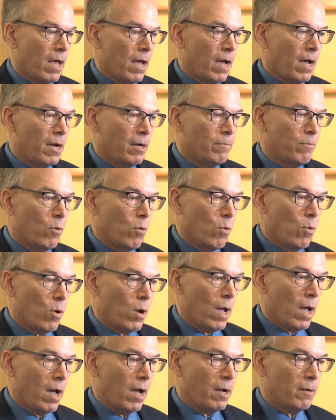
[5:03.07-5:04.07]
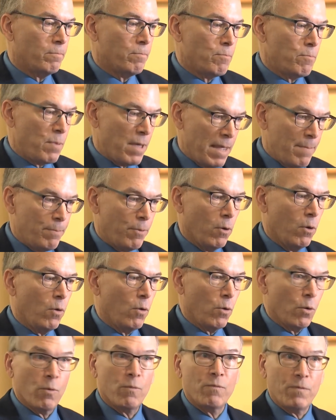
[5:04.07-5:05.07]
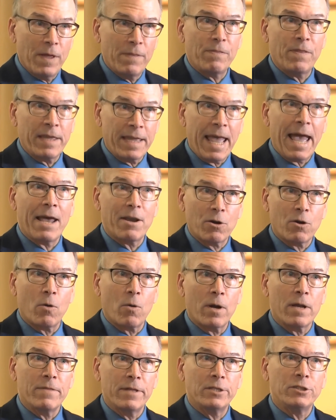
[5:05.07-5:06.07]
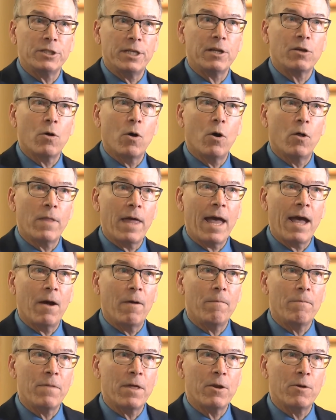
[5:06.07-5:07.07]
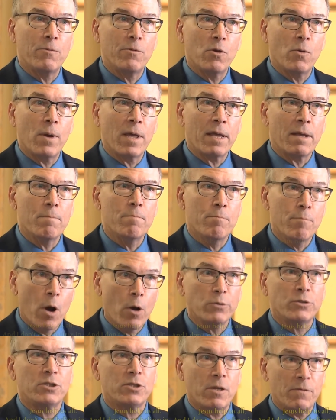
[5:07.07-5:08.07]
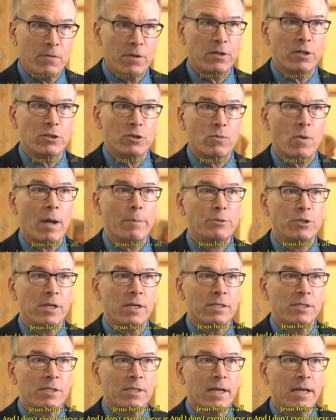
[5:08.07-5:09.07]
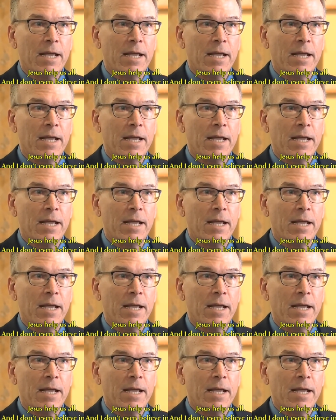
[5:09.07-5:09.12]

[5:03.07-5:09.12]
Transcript: uh, uh, people who fit the category that she called out that are doing most of the disruptions.